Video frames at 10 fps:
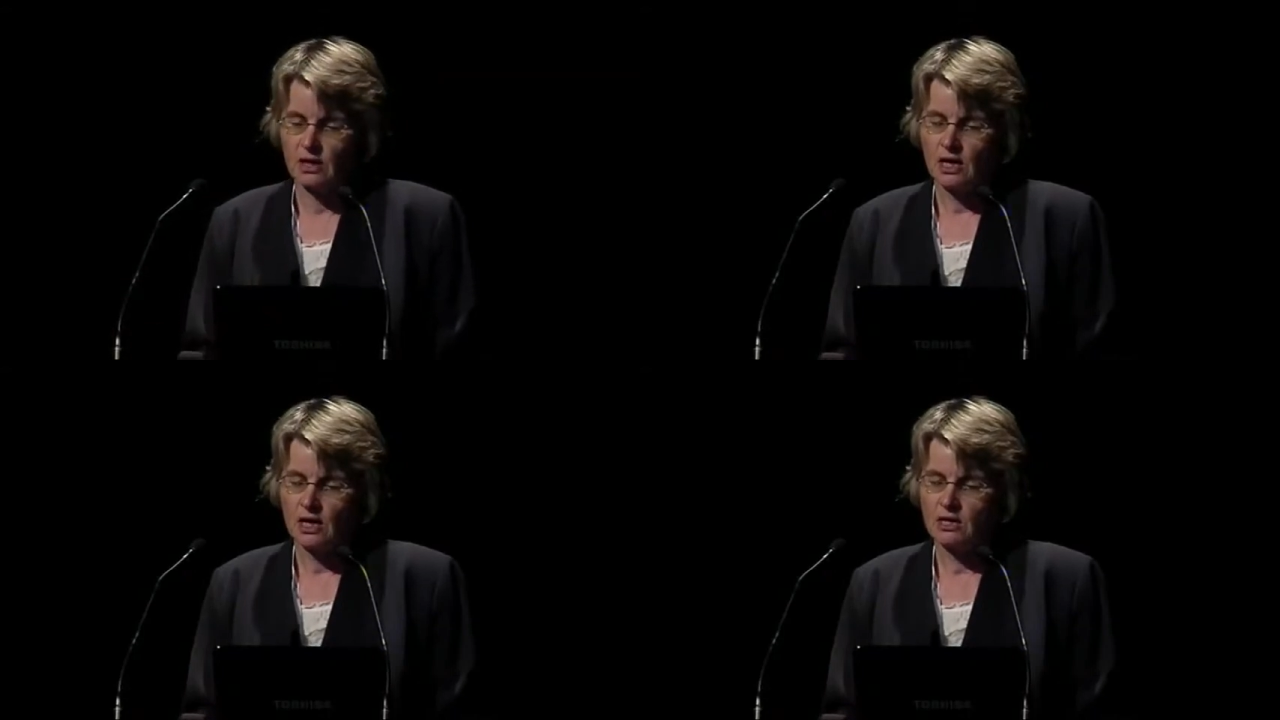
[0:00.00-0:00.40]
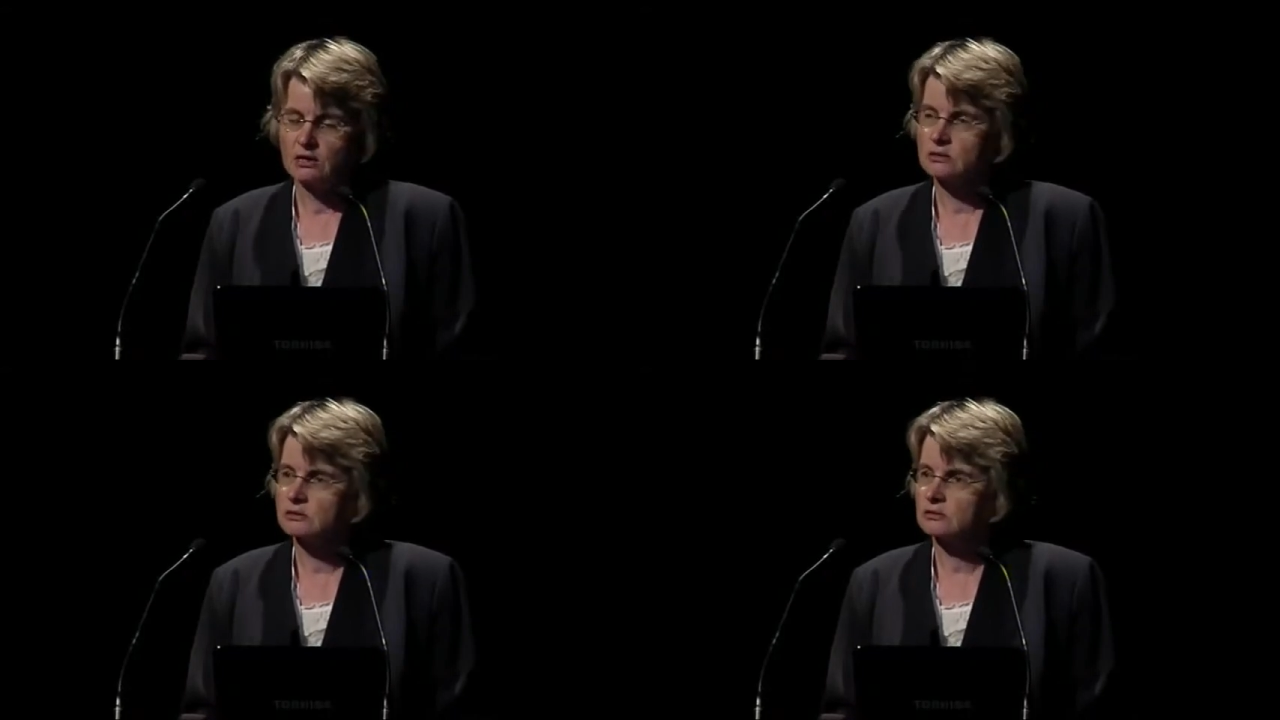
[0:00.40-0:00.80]

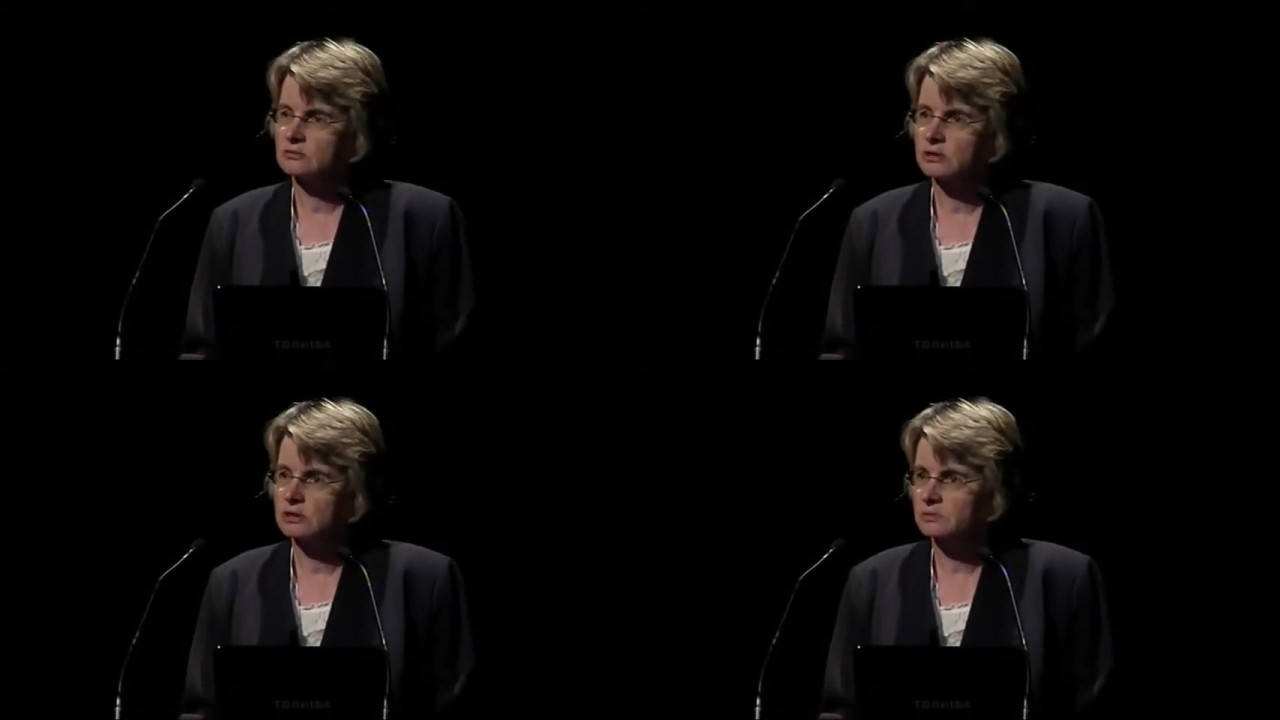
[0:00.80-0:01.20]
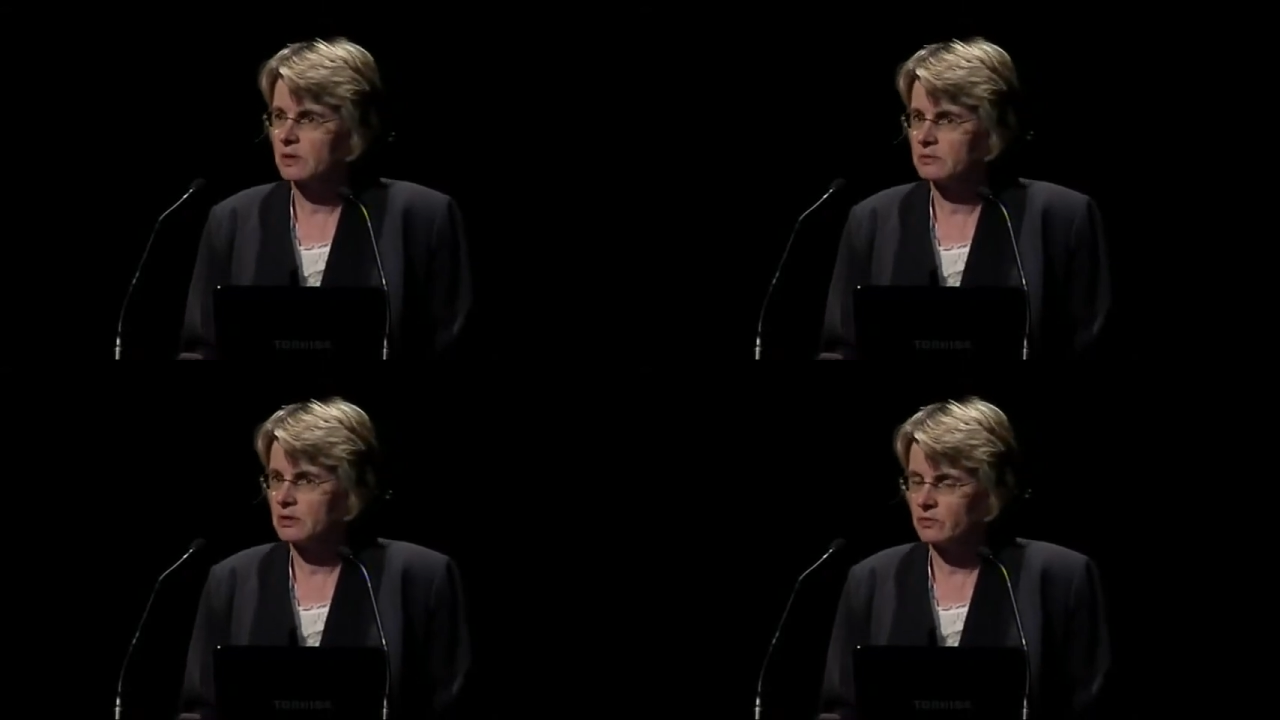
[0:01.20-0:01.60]
And things may
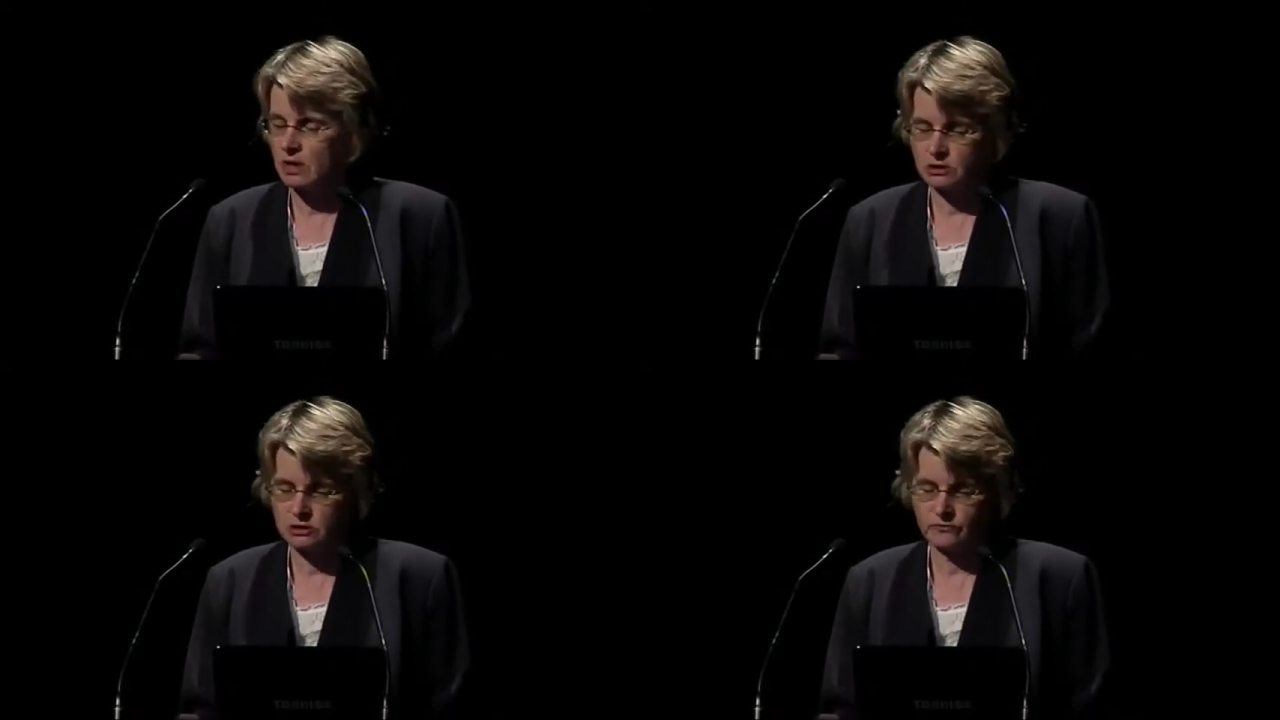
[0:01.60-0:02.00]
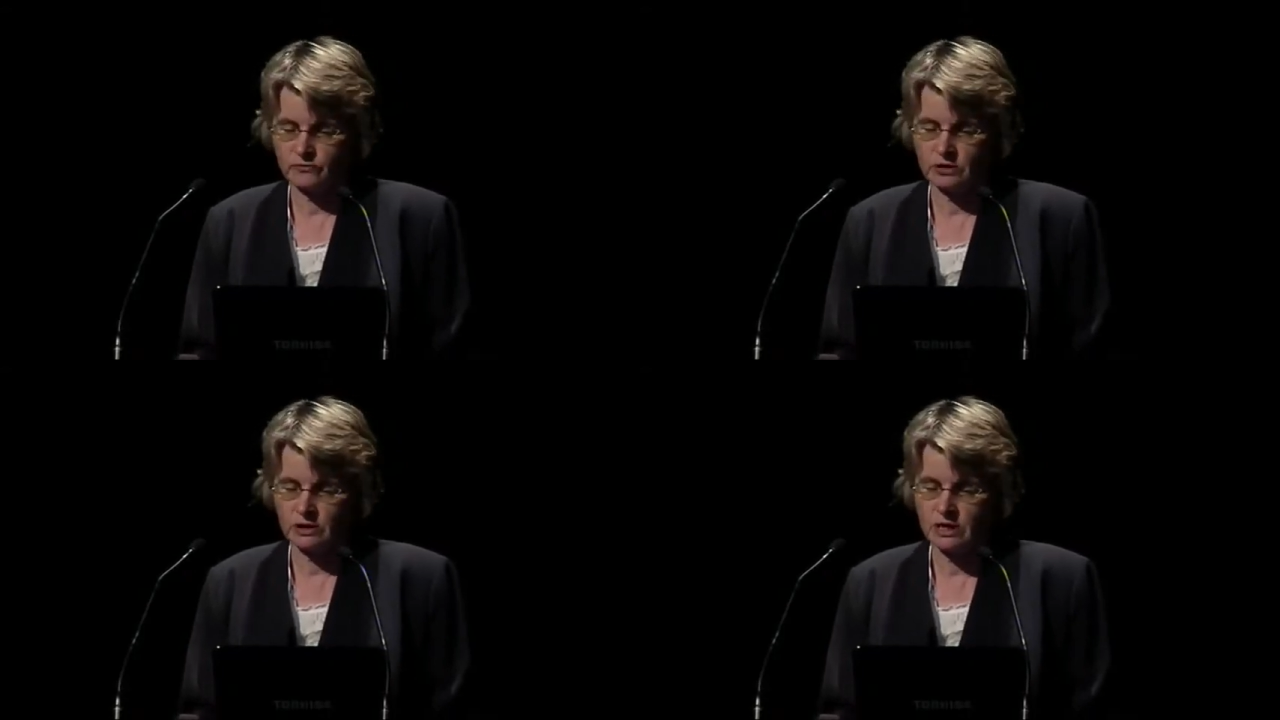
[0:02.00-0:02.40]
be arranged
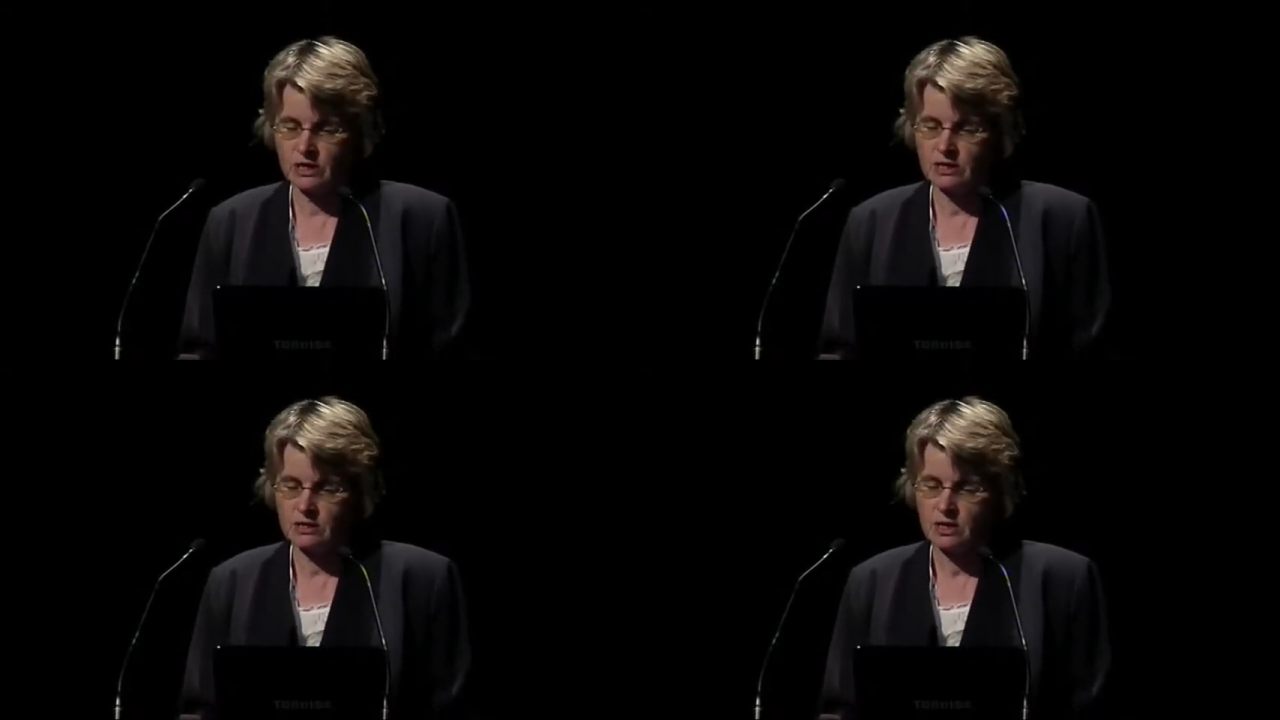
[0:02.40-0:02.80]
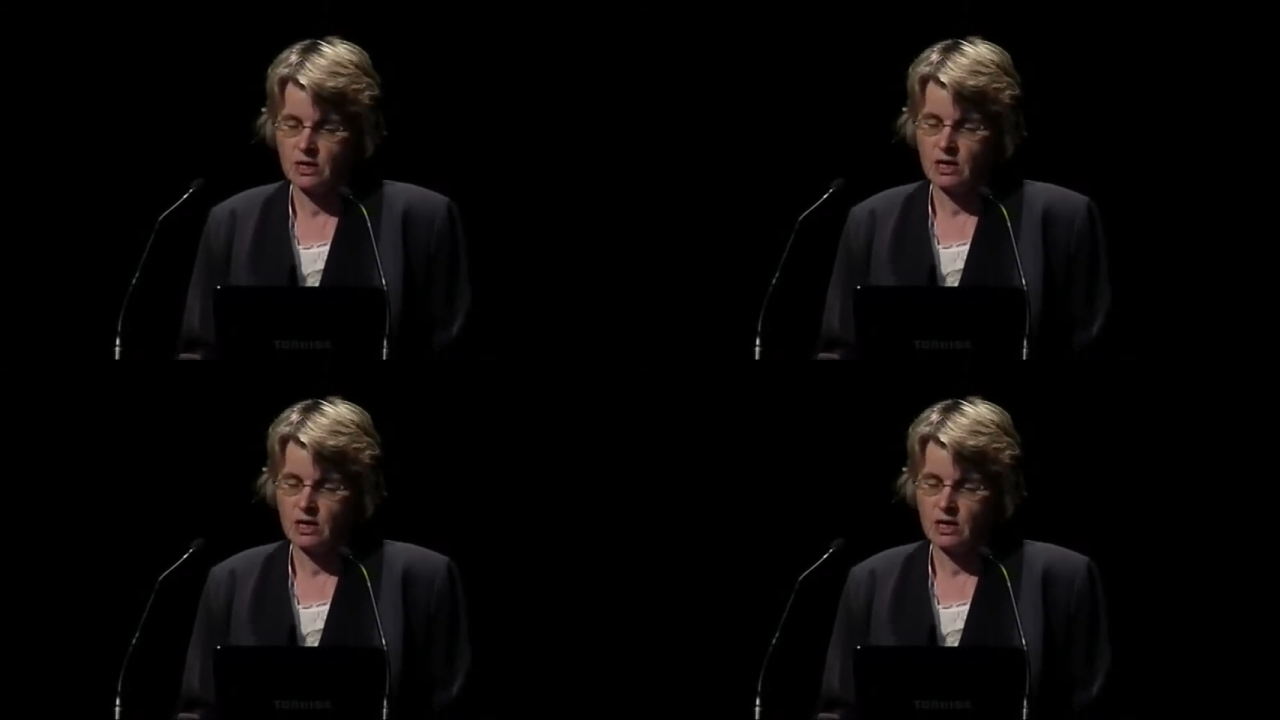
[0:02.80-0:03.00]
differently.